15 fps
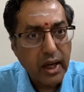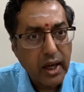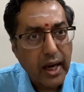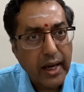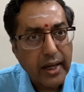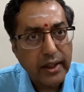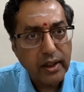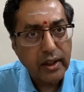
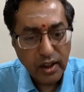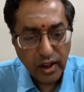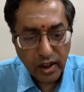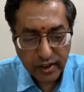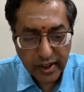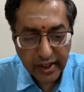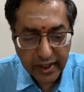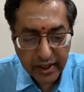and
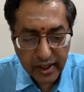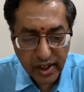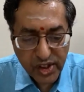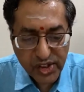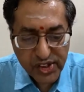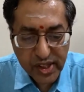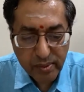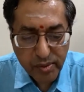they
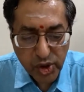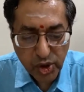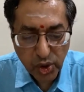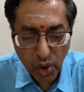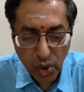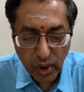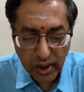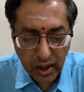seem to
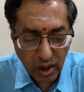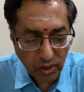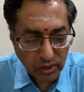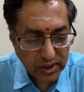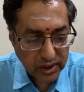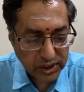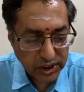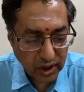go
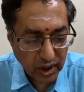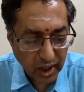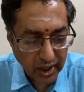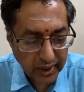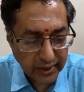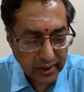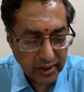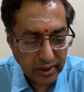around the
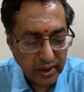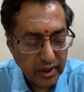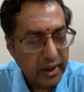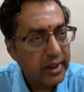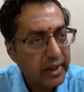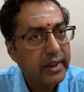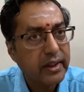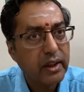shrine
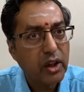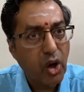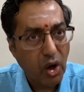in